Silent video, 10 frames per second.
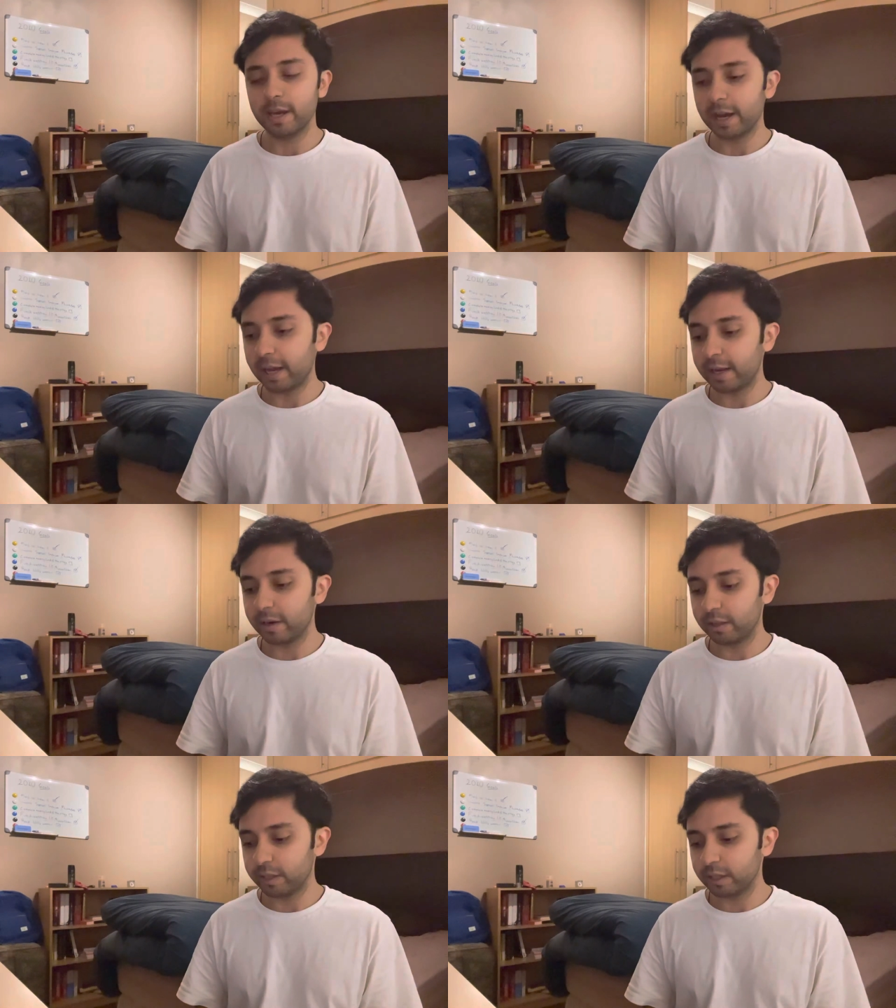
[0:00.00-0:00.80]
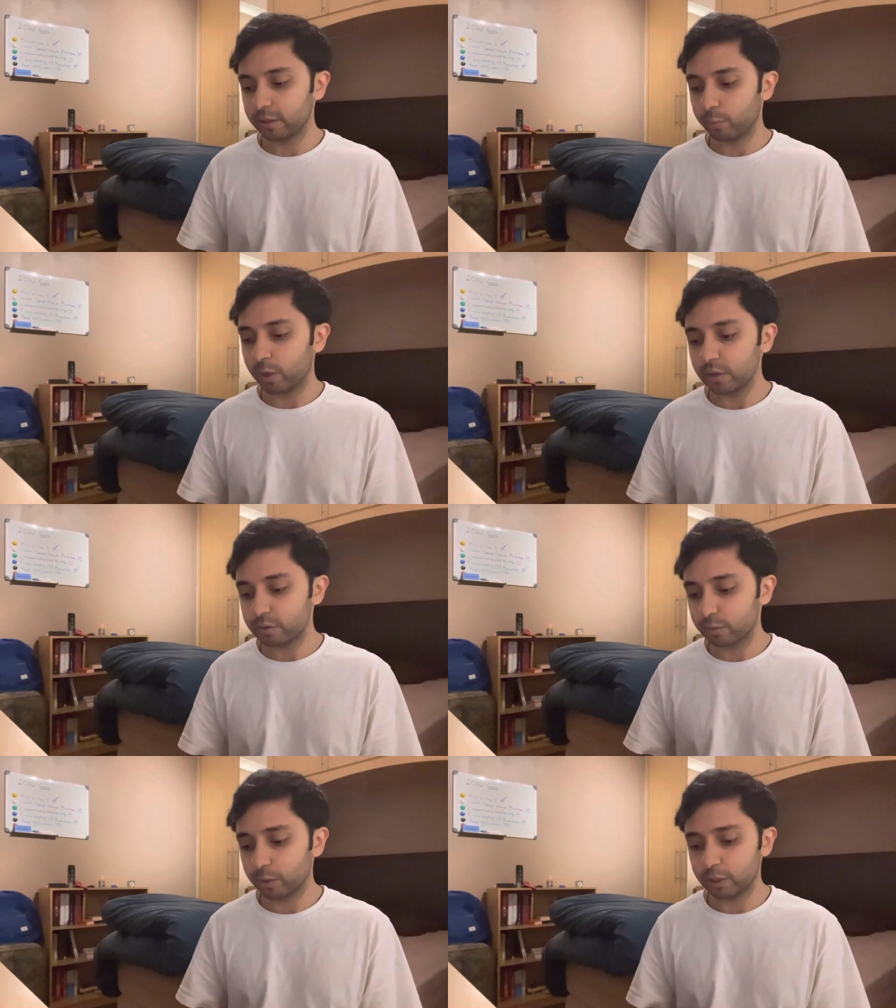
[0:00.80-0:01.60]
And I think
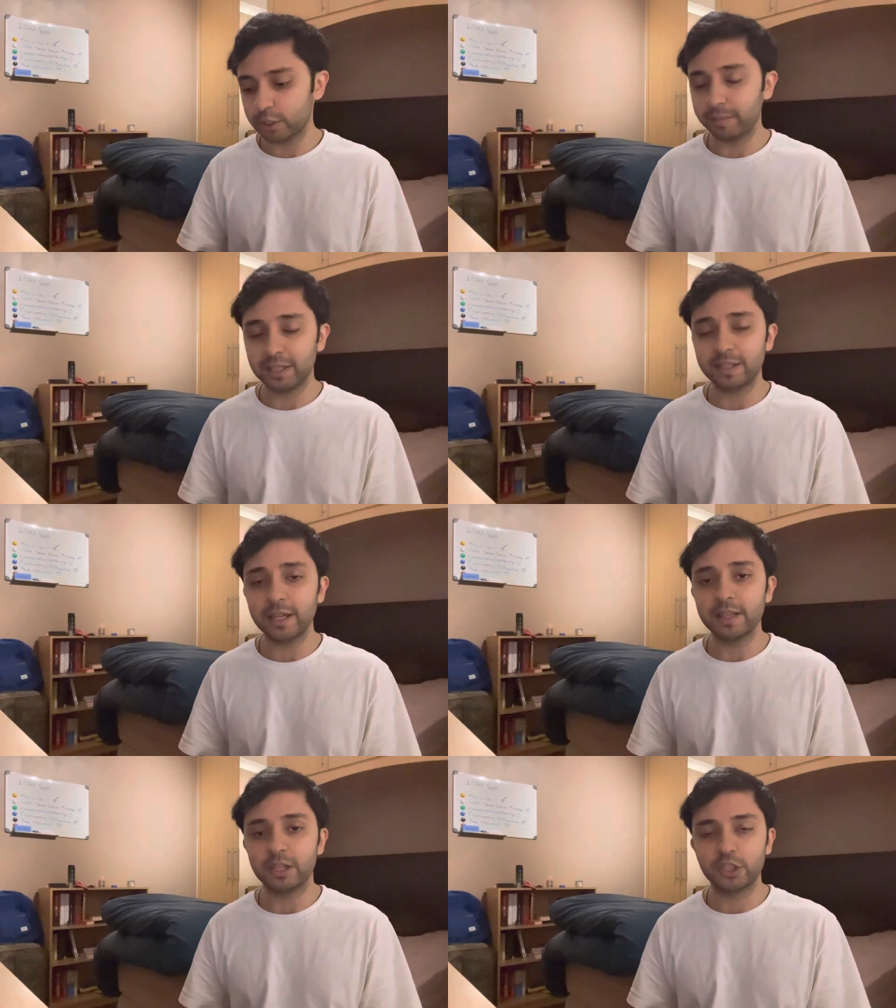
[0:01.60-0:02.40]
while she maintained that,